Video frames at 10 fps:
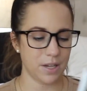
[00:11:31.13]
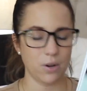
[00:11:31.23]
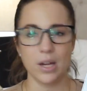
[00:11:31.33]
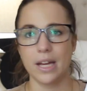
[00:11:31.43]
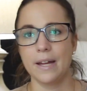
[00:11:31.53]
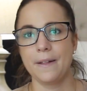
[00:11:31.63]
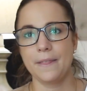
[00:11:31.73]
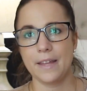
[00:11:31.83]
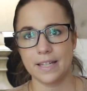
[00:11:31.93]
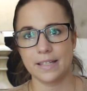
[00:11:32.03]
So
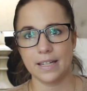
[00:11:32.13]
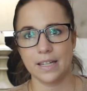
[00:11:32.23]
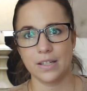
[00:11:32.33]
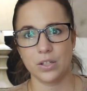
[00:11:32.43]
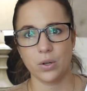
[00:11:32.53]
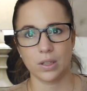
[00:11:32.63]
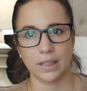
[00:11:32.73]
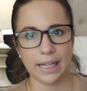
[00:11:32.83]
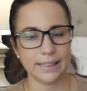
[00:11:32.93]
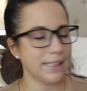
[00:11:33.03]
this is your
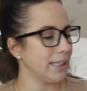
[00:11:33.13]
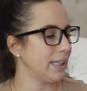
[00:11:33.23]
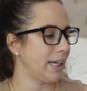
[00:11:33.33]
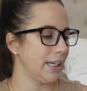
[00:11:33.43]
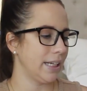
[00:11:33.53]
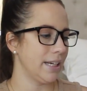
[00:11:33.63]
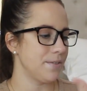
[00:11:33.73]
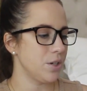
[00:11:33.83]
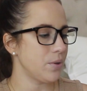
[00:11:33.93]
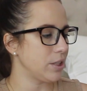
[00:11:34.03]
lesson, and it
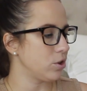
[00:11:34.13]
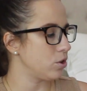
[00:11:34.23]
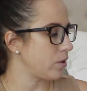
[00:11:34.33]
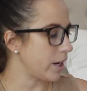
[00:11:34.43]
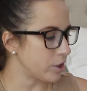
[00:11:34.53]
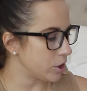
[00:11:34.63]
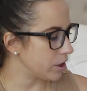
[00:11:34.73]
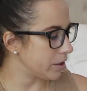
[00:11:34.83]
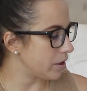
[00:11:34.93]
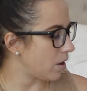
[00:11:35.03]
gives you
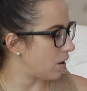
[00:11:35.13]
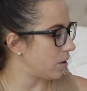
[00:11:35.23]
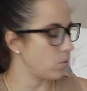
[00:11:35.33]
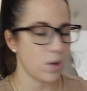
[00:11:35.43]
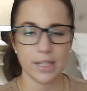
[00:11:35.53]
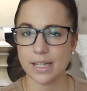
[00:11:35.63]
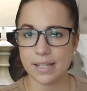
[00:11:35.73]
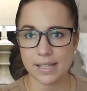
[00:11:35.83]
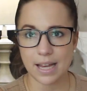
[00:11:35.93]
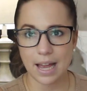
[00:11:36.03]
instruction on what
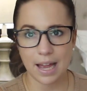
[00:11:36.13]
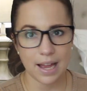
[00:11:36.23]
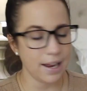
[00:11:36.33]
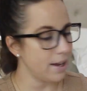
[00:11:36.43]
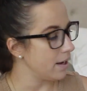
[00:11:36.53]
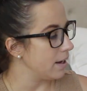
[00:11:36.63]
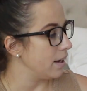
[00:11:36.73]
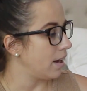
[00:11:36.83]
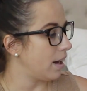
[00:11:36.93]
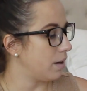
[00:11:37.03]
to say,
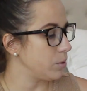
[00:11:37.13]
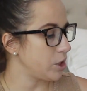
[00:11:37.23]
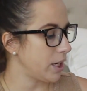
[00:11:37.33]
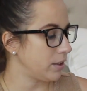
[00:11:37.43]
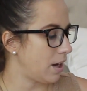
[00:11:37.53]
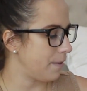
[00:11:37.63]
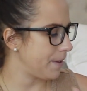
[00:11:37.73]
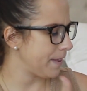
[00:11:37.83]
which I love.